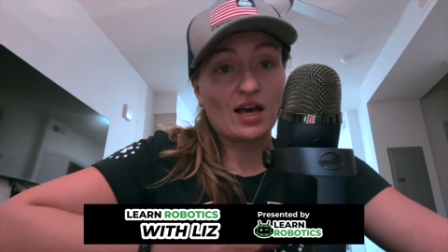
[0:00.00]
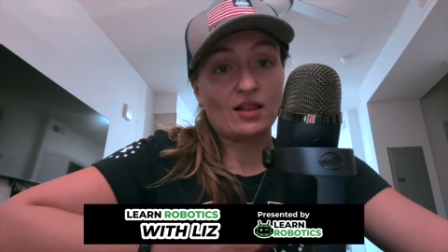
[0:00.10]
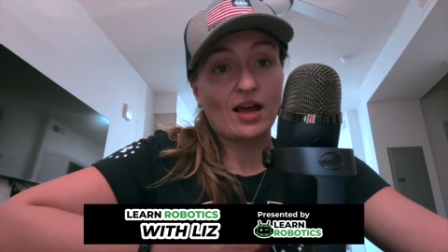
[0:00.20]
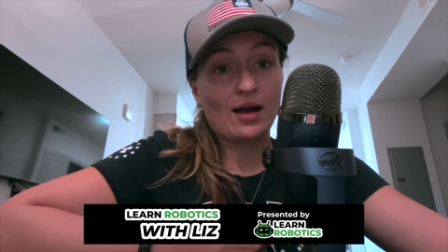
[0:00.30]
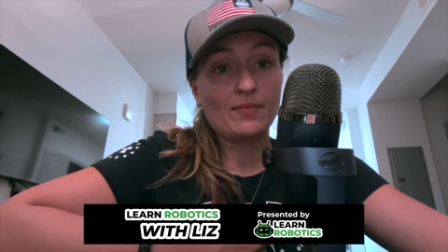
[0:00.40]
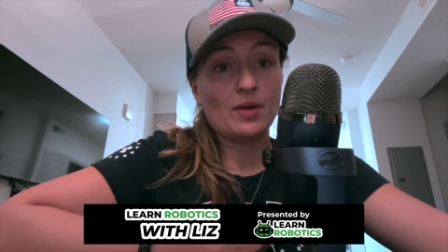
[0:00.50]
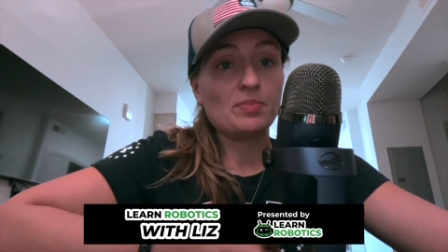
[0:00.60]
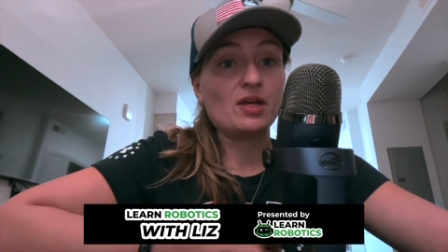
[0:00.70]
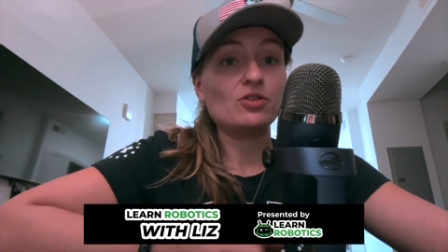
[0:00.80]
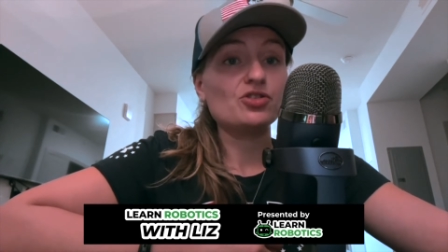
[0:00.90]
that lab that
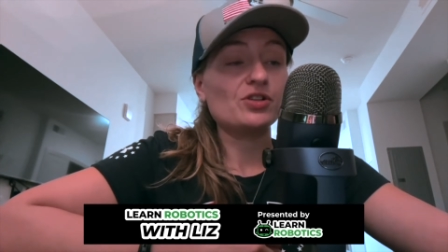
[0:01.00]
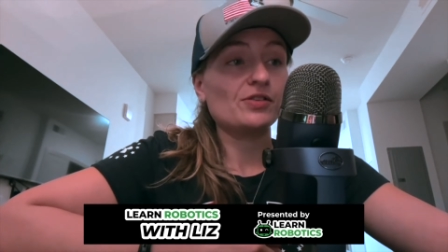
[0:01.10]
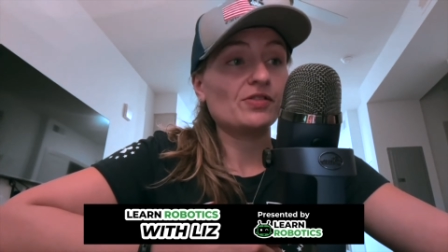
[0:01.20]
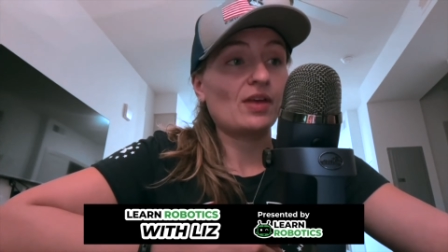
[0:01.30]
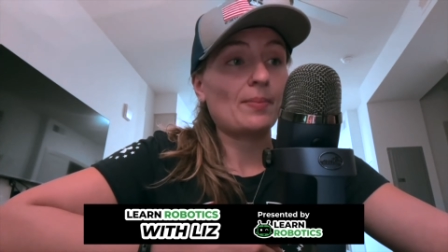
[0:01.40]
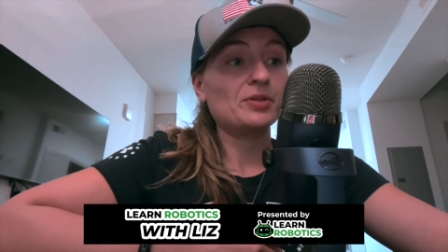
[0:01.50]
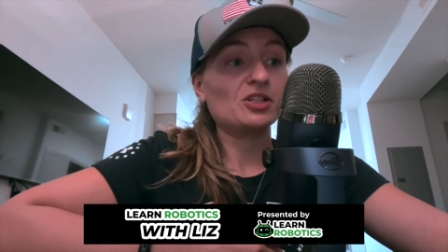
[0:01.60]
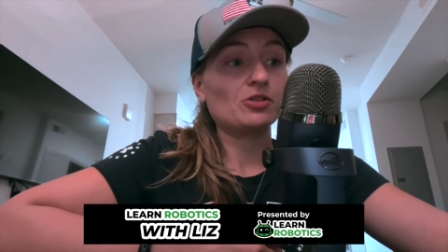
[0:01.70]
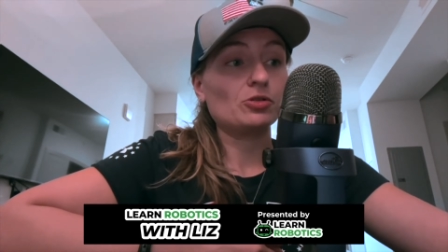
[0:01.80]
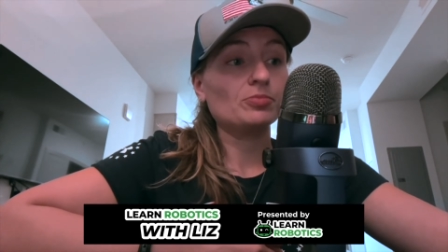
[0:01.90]
manages that
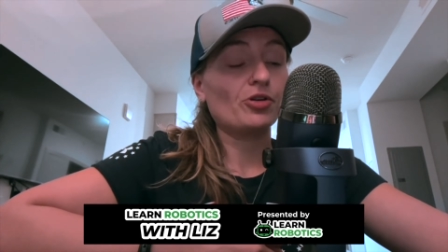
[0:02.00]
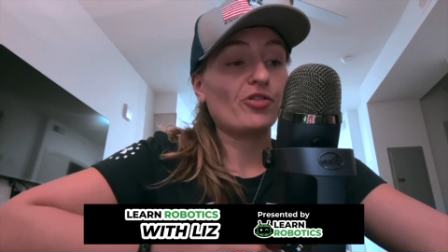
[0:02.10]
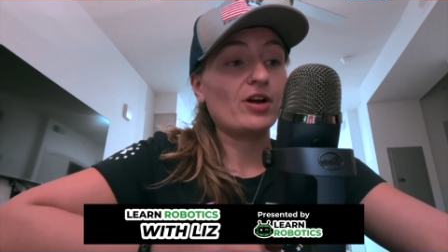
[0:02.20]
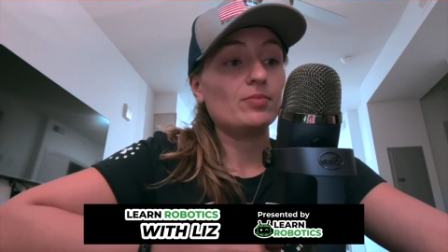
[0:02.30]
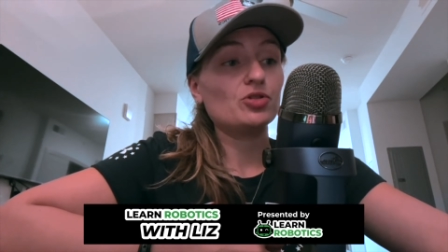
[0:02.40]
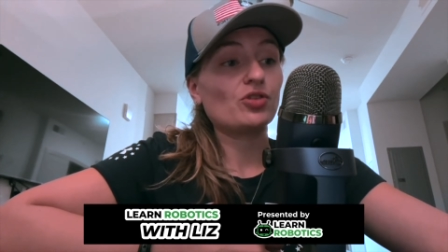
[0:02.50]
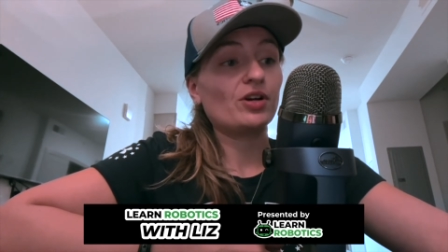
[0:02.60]
particular program and